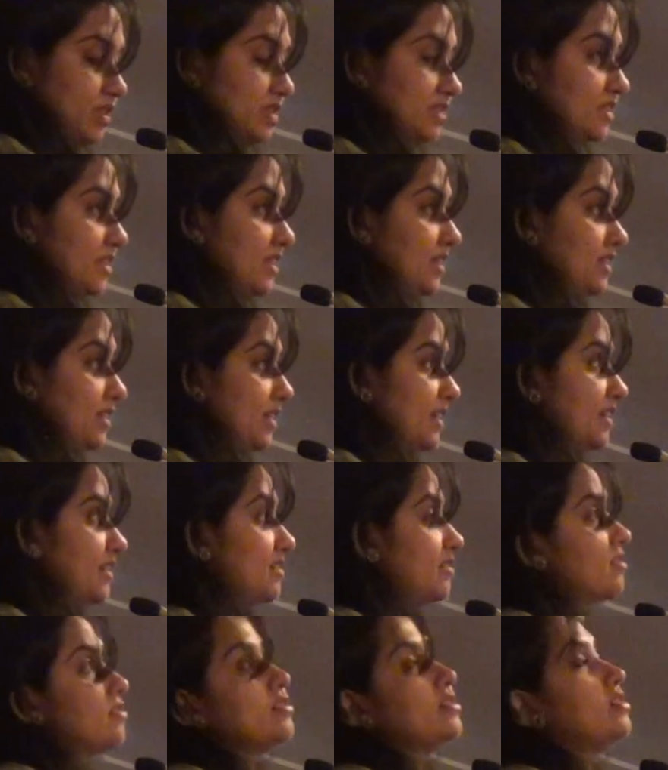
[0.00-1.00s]
they said
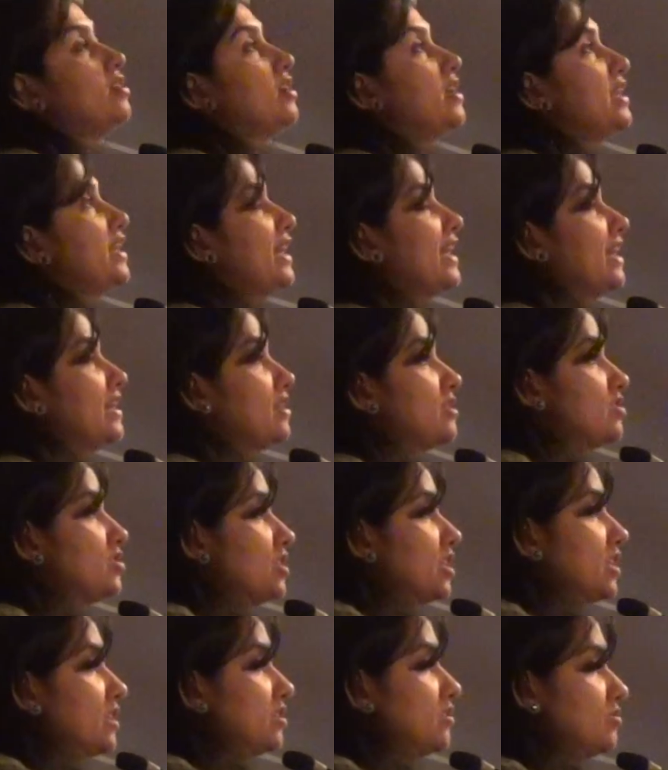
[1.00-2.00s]
that really
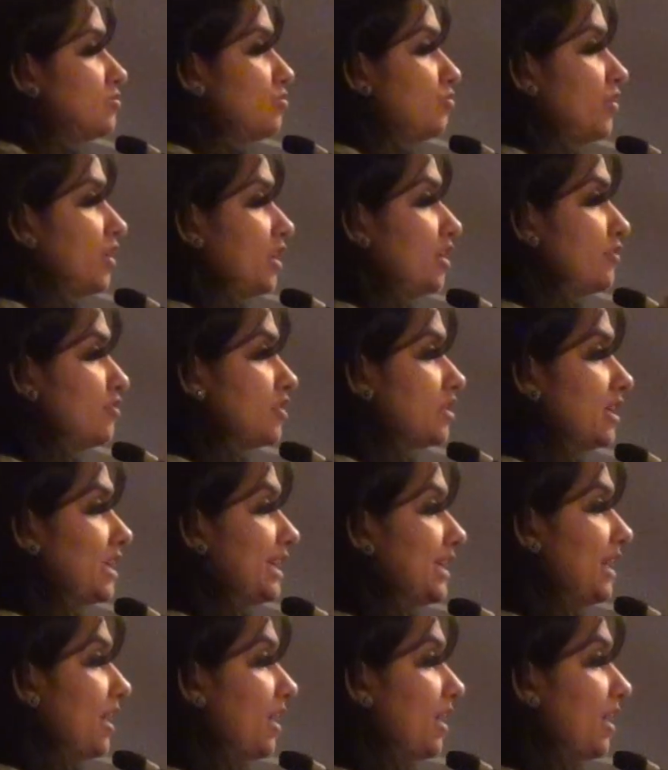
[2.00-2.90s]
LG, so one of the key